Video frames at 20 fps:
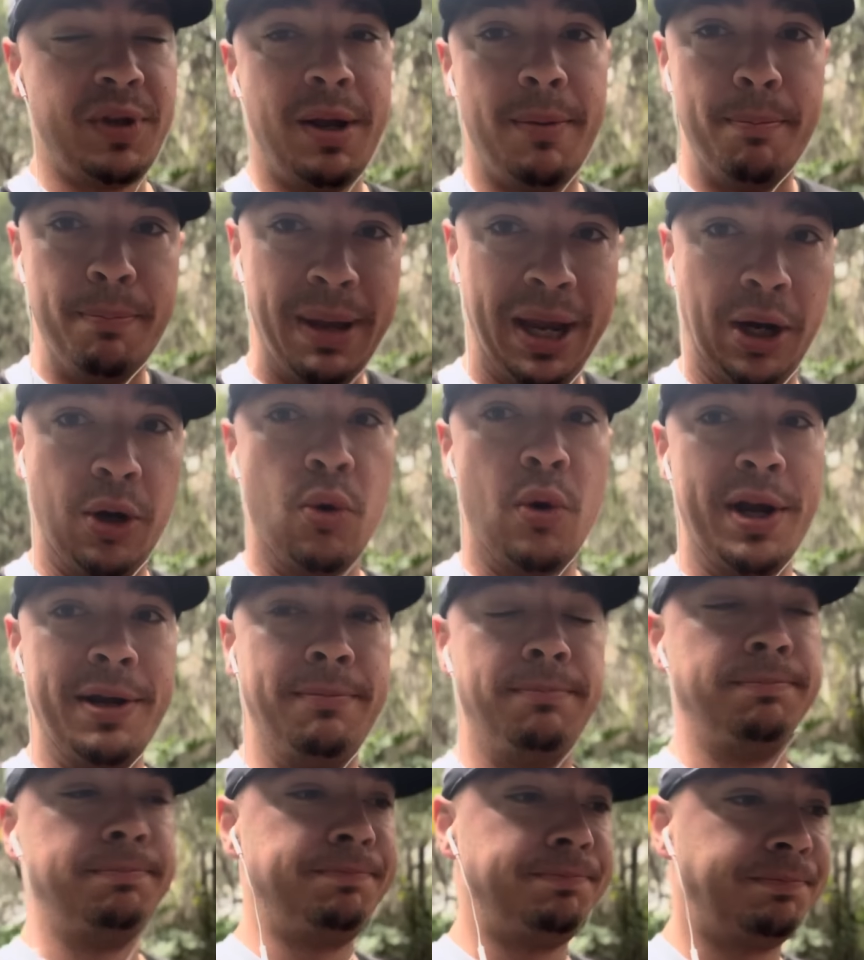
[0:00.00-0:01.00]

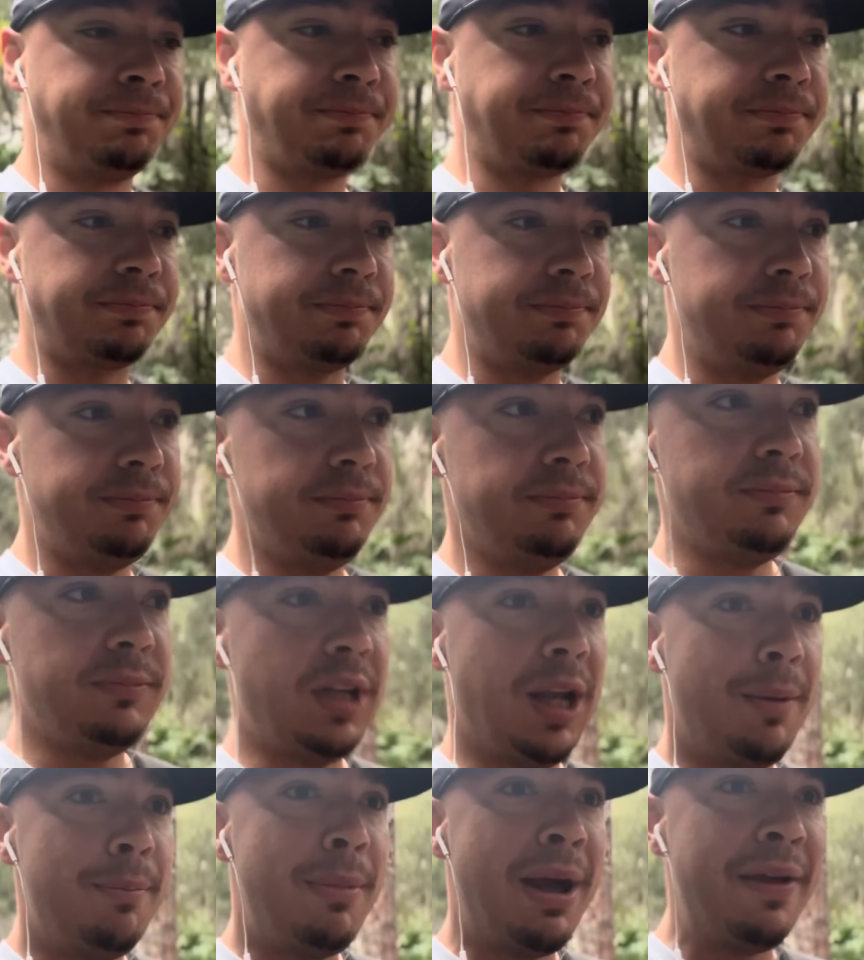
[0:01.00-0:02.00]
Bitcoin.
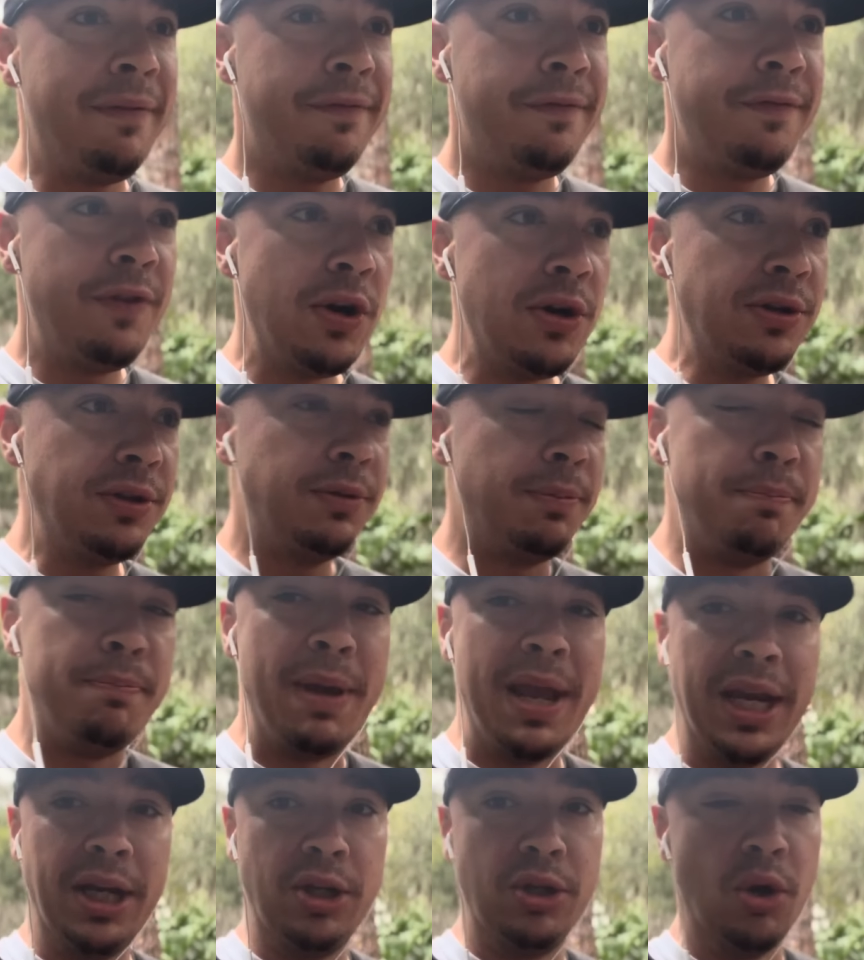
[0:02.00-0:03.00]
My first
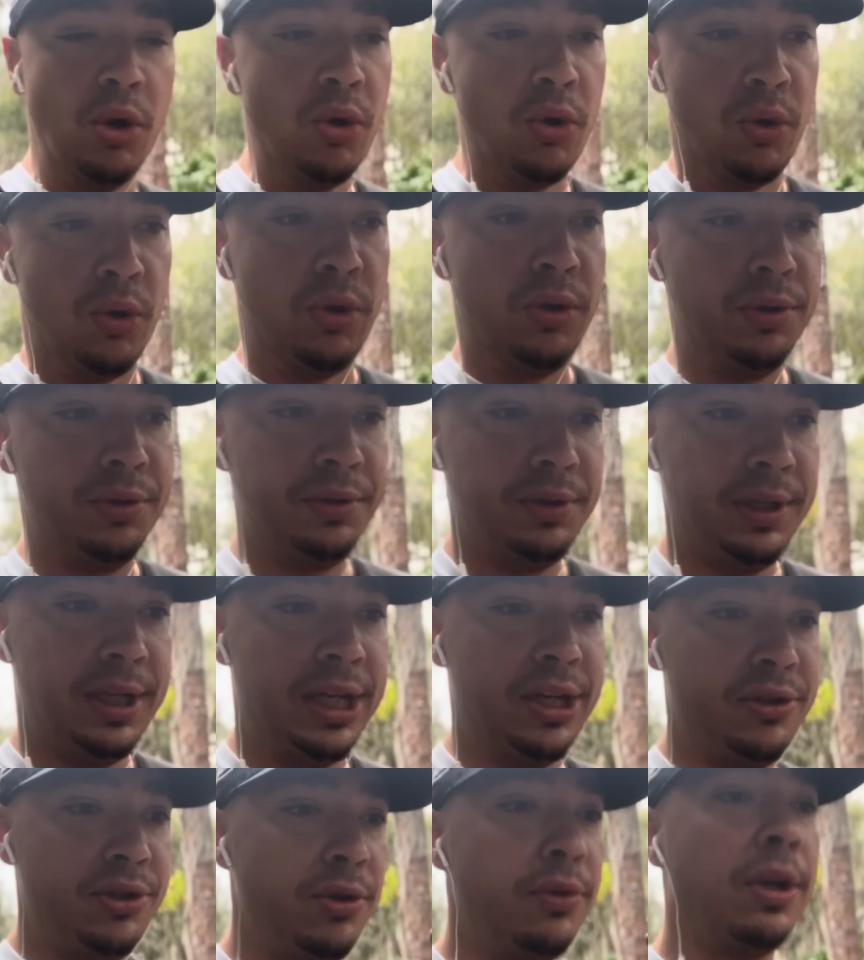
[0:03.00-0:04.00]
big goal
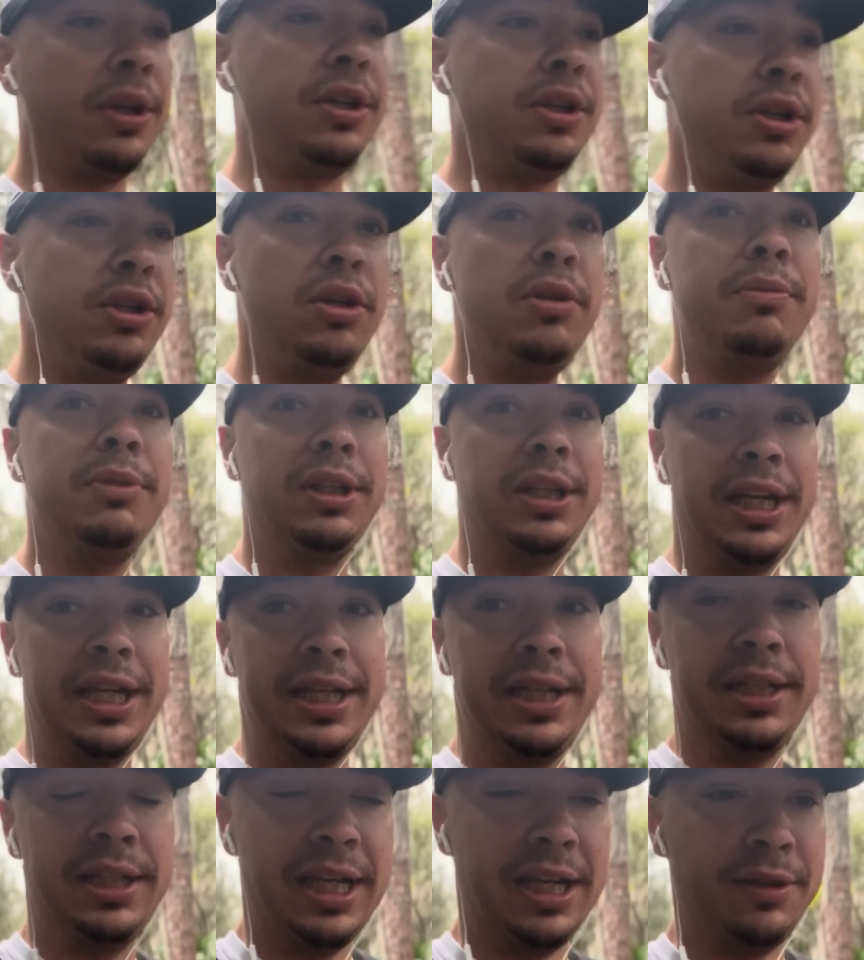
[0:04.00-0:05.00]
is to
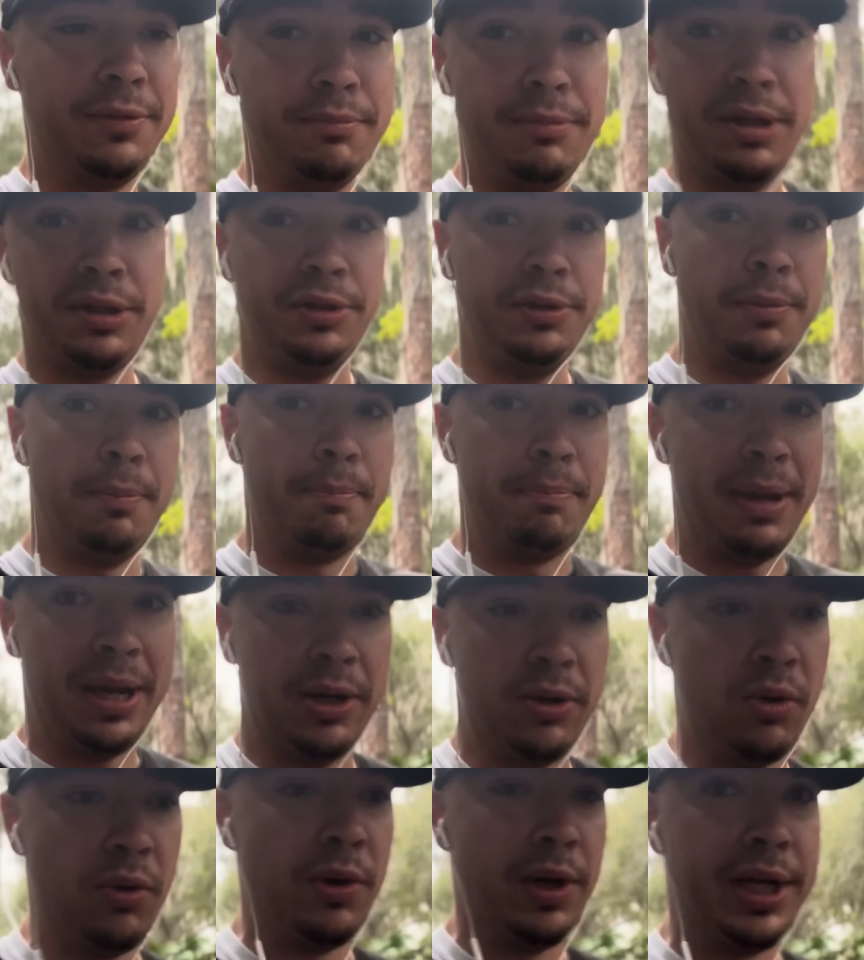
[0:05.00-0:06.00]
accumulate as much
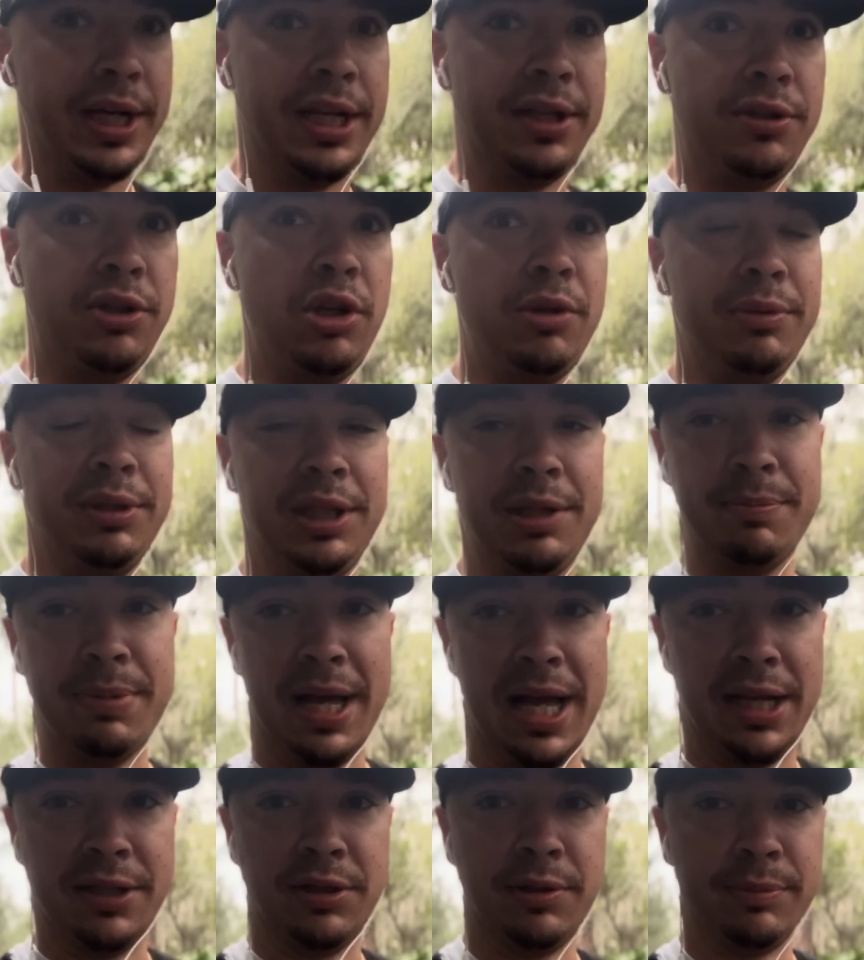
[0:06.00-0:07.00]
Bitcoin as humanly
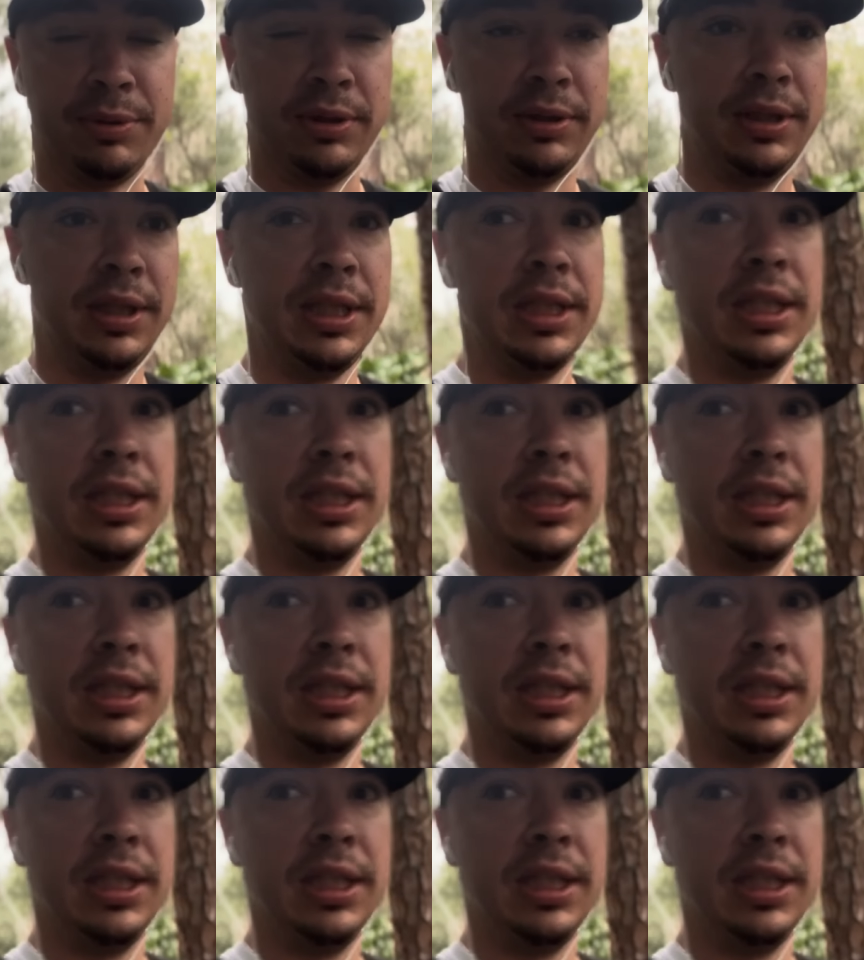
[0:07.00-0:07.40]
possible.